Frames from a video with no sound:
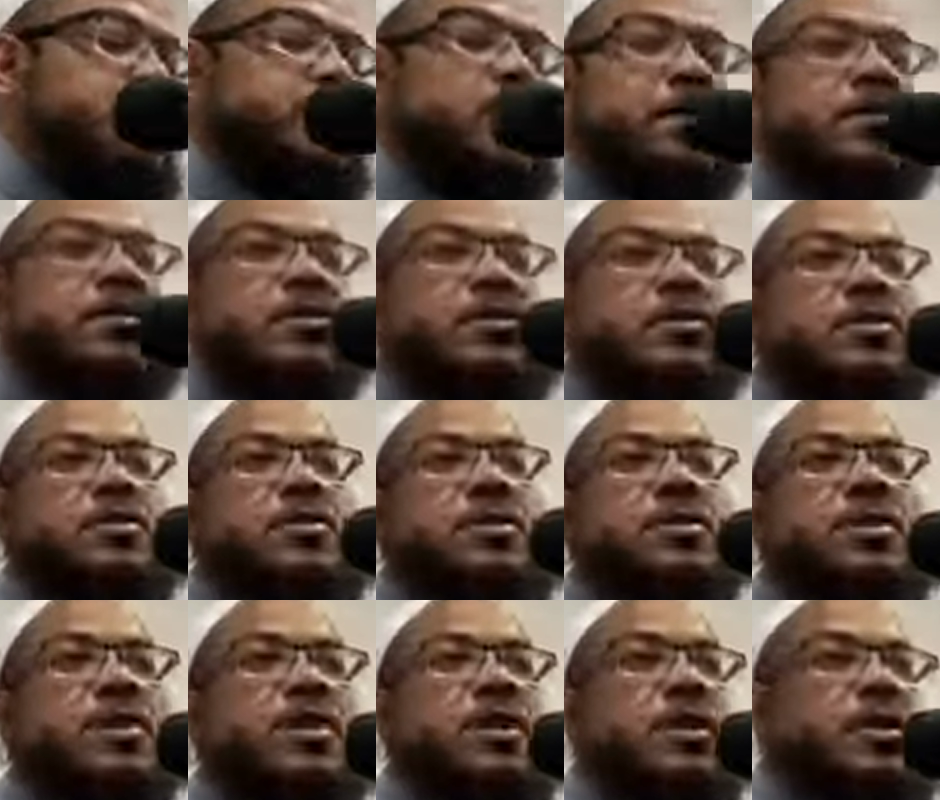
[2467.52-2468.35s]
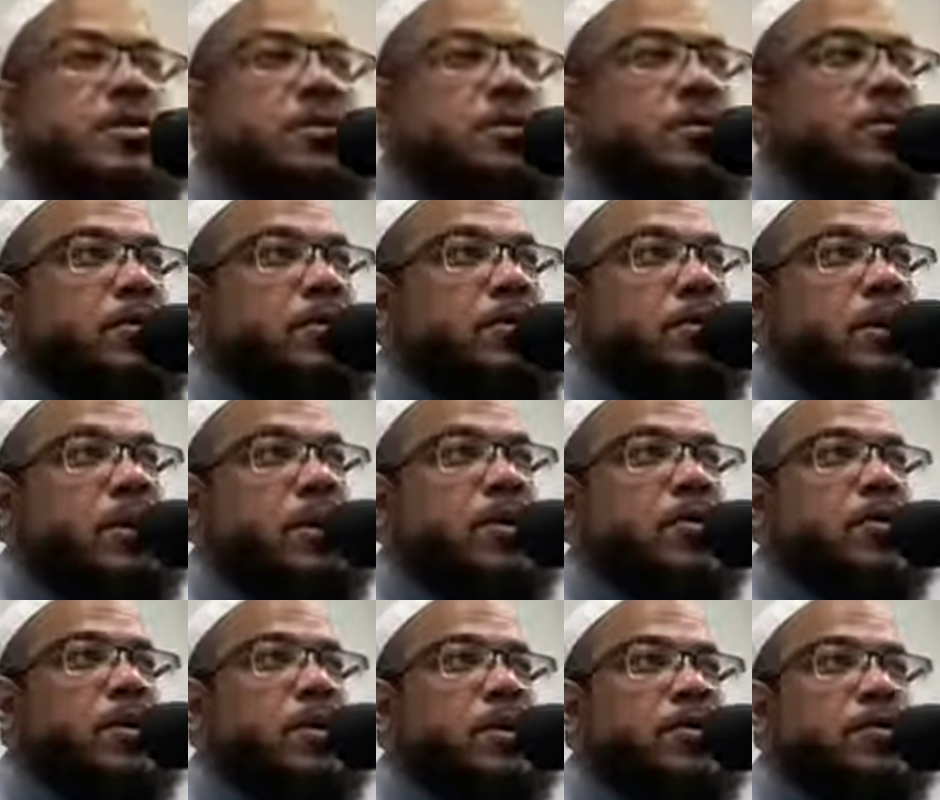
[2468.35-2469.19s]
His Messenger,
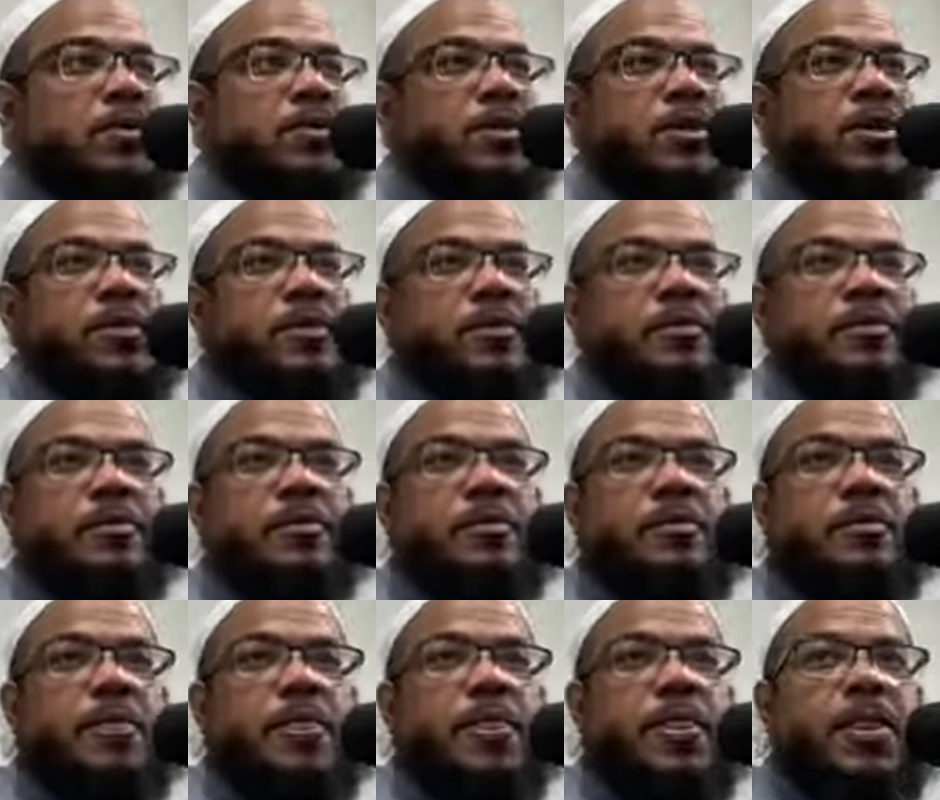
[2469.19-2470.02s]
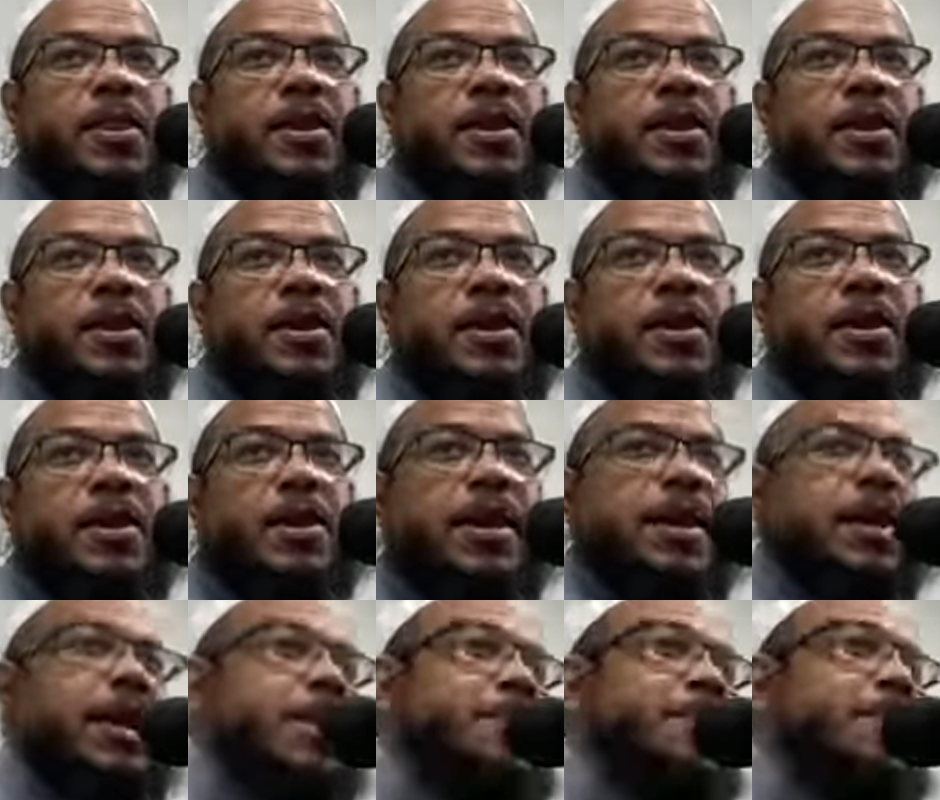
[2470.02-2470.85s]
sallallahu alaihi wasallam.
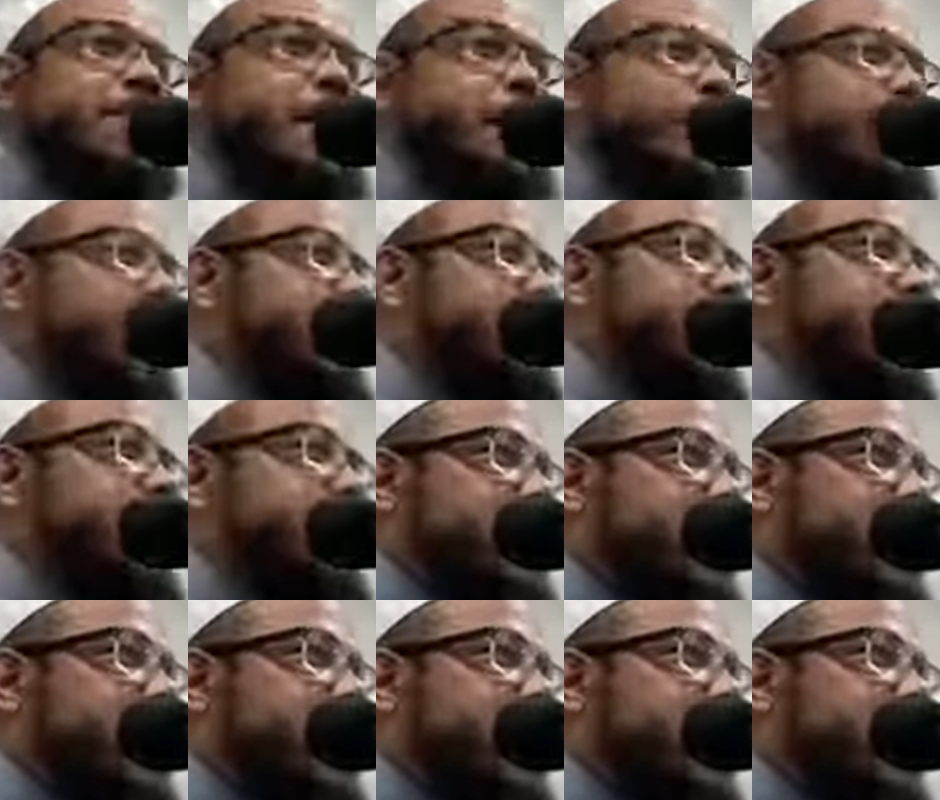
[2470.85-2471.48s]
Like I'm, I'm at my